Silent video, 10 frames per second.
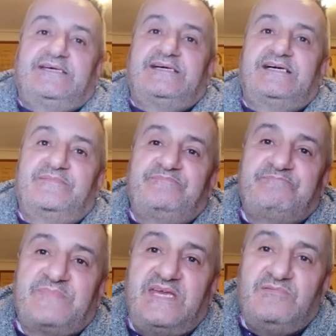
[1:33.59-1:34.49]

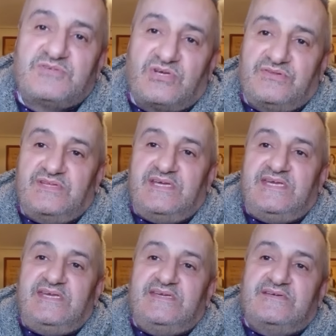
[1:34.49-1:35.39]
Um, he was on
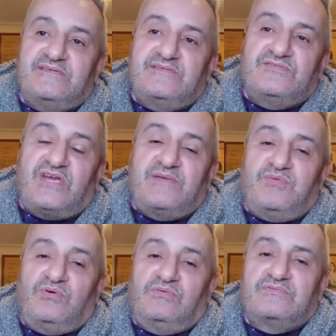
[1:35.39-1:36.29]
the Jake
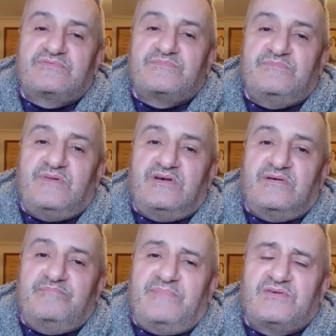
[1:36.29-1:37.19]
Paul's uh,
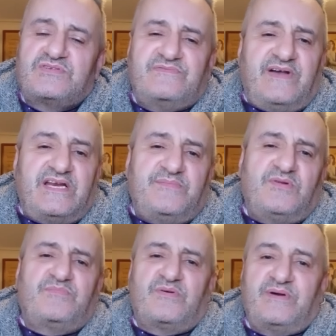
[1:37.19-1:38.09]
most
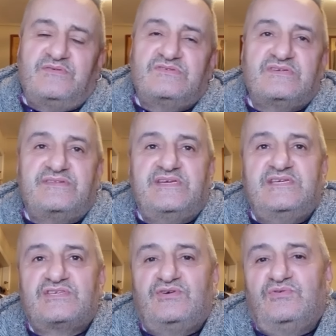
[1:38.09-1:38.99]
valuable promotions, I think
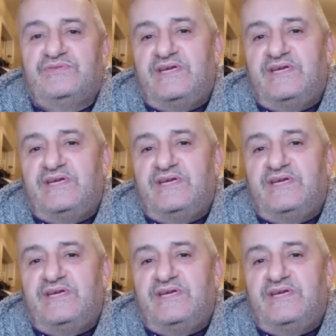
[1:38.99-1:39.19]
it's called.